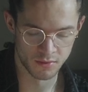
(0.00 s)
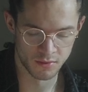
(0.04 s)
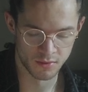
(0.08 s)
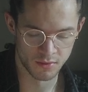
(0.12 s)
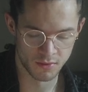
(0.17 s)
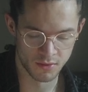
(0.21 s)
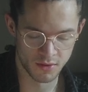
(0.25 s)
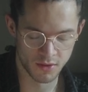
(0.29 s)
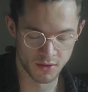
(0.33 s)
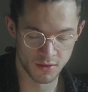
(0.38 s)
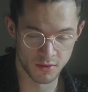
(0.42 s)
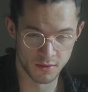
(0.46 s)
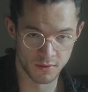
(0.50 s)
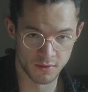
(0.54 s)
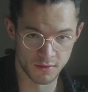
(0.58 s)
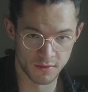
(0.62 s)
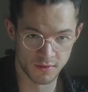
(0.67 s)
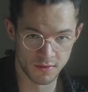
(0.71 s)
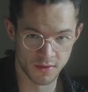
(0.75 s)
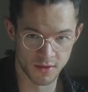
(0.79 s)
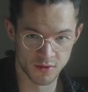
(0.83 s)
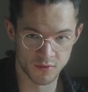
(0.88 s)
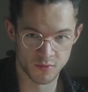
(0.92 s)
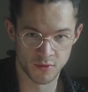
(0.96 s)
Yeah,
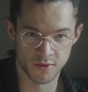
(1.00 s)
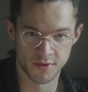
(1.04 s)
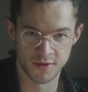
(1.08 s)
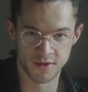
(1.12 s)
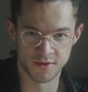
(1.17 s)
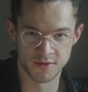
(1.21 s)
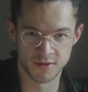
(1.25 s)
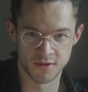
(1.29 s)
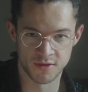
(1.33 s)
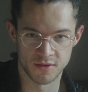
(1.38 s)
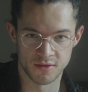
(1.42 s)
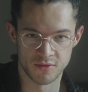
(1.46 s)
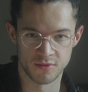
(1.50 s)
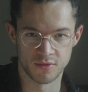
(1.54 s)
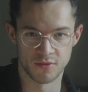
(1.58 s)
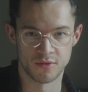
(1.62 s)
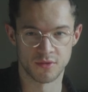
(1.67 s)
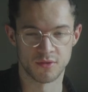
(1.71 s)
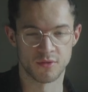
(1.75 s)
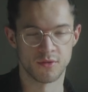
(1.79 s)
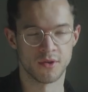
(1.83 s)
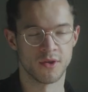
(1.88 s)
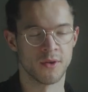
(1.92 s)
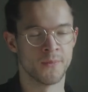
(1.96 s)
that's what this is to a
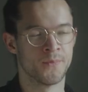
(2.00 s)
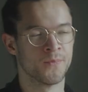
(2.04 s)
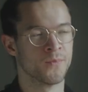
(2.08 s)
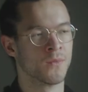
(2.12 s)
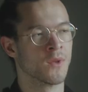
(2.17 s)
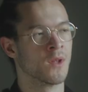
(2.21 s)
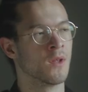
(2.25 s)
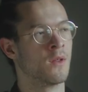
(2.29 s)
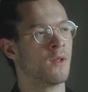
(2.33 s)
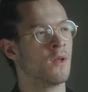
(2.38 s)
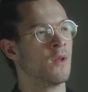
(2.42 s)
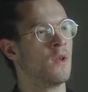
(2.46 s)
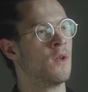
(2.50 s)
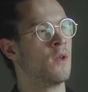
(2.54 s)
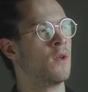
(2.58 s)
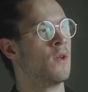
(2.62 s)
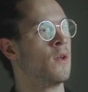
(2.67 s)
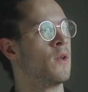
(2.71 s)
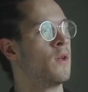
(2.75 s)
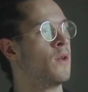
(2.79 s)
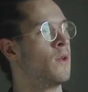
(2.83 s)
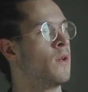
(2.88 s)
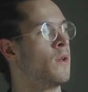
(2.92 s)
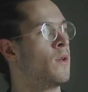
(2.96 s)
degree.
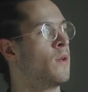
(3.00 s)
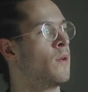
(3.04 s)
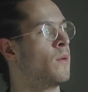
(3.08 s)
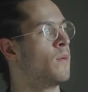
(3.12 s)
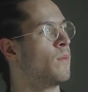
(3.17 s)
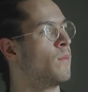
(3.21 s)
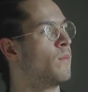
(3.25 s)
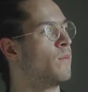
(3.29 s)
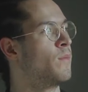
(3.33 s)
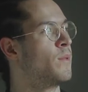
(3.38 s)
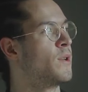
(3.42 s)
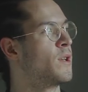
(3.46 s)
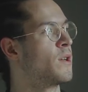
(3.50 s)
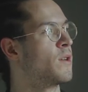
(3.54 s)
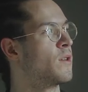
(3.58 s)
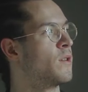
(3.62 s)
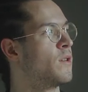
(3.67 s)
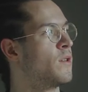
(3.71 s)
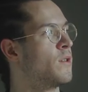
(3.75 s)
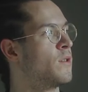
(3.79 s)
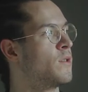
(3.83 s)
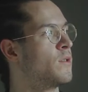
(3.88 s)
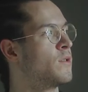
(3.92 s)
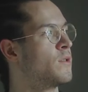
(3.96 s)

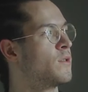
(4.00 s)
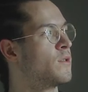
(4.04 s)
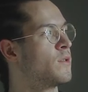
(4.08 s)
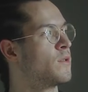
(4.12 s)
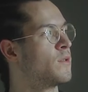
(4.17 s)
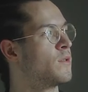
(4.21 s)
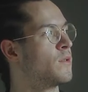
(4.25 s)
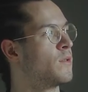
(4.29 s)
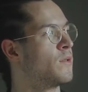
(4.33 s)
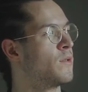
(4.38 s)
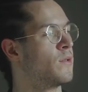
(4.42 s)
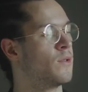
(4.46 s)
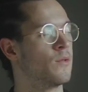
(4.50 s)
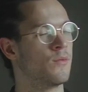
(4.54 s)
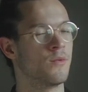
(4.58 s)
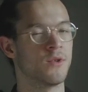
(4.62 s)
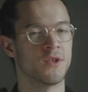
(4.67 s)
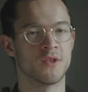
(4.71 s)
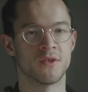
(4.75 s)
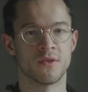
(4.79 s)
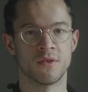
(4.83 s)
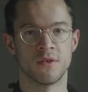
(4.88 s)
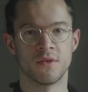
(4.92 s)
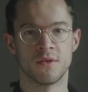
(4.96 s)
Because the
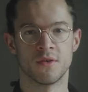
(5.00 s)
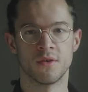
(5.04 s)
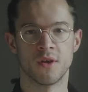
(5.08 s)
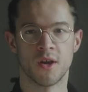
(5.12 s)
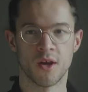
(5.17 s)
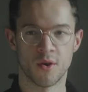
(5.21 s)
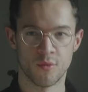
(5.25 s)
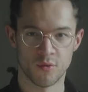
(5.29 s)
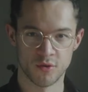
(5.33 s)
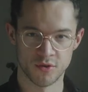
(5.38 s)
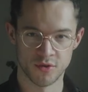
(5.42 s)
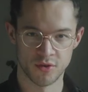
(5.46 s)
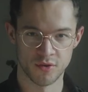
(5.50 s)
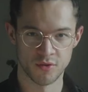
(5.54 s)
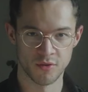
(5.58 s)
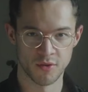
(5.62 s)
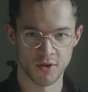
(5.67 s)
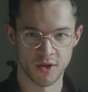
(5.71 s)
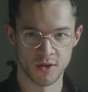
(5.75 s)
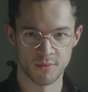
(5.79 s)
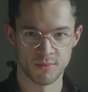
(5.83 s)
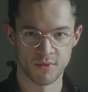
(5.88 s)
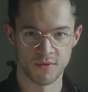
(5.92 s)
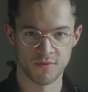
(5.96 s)
reason I wasn't doing
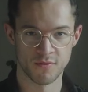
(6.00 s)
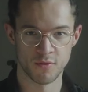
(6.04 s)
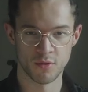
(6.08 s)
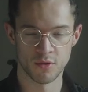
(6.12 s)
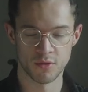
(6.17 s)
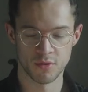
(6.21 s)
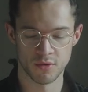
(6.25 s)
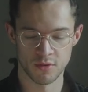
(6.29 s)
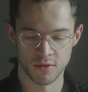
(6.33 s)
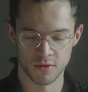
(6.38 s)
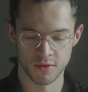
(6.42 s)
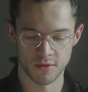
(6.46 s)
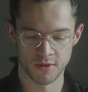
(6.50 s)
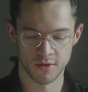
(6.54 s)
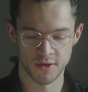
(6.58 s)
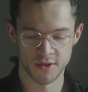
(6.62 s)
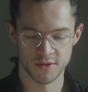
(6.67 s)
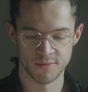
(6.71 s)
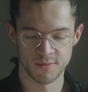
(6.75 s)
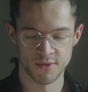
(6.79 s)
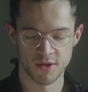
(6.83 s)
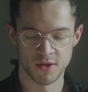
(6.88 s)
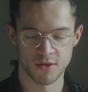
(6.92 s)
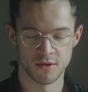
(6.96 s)
it before is
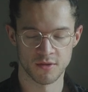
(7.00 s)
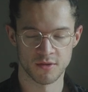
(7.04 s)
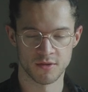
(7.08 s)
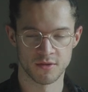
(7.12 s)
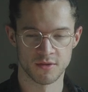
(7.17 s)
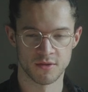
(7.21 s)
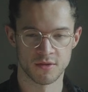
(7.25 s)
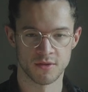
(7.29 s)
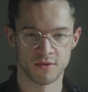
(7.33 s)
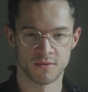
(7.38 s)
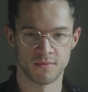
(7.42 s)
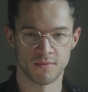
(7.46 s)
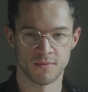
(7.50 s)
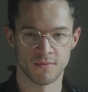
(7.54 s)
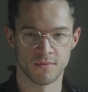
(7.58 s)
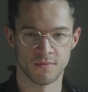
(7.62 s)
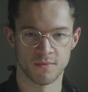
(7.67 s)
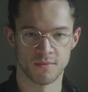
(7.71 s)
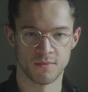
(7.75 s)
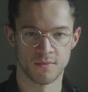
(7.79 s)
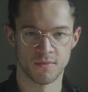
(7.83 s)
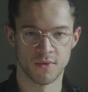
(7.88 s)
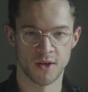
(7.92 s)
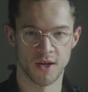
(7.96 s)
because
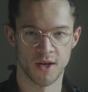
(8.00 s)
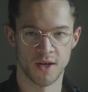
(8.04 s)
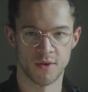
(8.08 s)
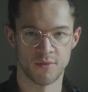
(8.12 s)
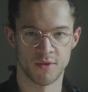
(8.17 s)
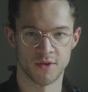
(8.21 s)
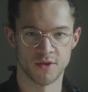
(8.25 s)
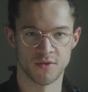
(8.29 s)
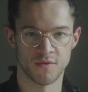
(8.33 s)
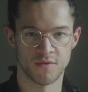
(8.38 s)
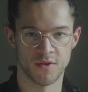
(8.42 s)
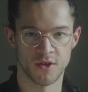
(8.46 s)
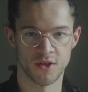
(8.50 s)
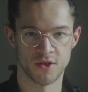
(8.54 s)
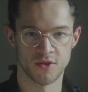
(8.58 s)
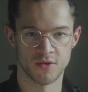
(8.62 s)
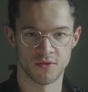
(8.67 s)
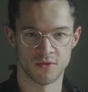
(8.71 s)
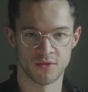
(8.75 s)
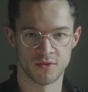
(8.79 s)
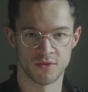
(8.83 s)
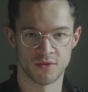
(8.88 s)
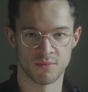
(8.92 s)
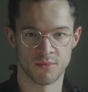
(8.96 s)
I had
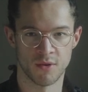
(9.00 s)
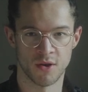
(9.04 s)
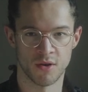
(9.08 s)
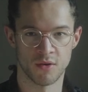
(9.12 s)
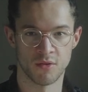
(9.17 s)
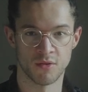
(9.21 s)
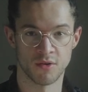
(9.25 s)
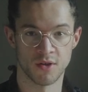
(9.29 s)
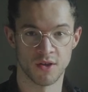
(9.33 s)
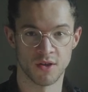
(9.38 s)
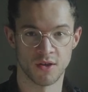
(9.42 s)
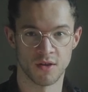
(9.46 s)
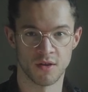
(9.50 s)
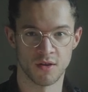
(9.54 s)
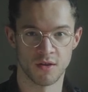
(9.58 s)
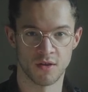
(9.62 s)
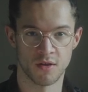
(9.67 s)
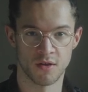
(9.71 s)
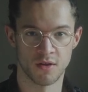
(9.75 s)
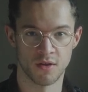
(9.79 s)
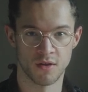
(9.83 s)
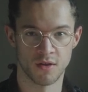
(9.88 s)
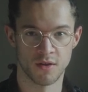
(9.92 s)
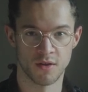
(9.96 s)
reservations about looking
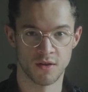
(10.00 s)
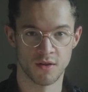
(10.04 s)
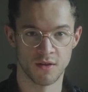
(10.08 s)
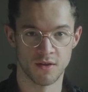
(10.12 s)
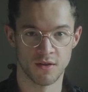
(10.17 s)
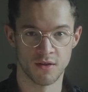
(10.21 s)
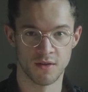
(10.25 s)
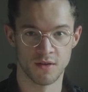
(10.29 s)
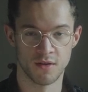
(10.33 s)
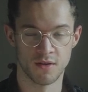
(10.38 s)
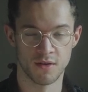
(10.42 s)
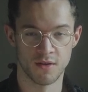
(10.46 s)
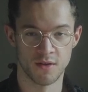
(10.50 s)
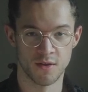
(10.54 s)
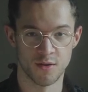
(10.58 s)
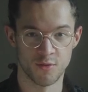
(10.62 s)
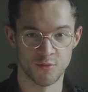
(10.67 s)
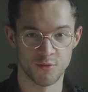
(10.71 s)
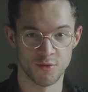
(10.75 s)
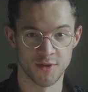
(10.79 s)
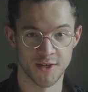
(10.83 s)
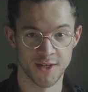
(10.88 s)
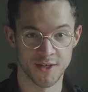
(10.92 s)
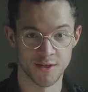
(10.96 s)

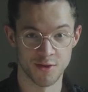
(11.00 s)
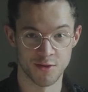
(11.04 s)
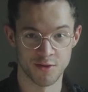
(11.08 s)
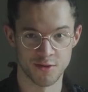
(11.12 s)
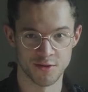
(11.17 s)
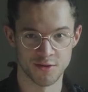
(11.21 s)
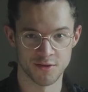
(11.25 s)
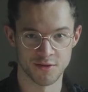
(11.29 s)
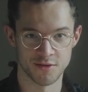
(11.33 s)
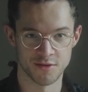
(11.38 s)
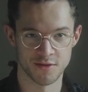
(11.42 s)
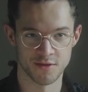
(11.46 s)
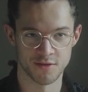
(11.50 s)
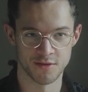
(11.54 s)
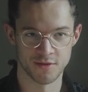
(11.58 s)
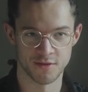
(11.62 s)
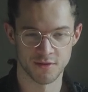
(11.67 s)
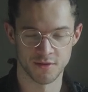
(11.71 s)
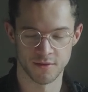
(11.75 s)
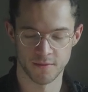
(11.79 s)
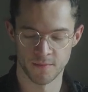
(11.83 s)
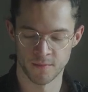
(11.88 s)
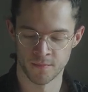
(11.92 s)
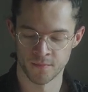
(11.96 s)
ridiculous,
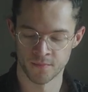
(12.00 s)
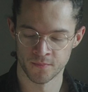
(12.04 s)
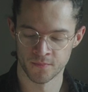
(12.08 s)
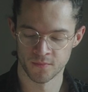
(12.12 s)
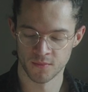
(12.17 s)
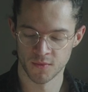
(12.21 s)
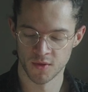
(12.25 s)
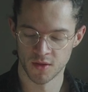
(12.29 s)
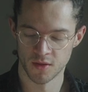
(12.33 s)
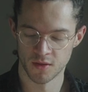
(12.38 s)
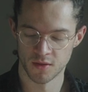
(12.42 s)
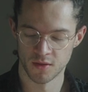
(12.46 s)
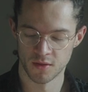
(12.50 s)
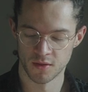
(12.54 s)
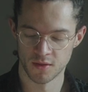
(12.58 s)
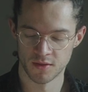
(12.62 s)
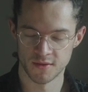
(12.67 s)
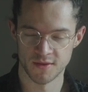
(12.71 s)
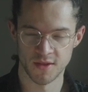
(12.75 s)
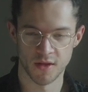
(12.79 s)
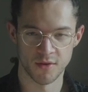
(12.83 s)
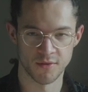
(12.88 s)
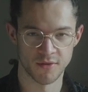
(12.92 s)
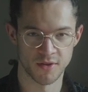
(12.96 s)

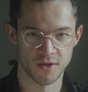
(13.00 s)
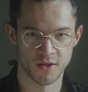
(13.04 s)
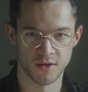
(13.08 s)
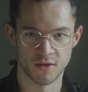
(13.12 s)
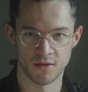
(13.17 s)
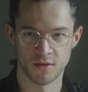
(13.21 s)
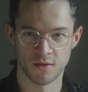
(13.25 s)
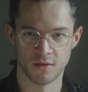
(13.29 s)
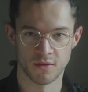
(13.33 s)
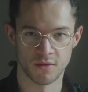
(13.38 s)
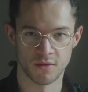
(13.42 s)
sounding,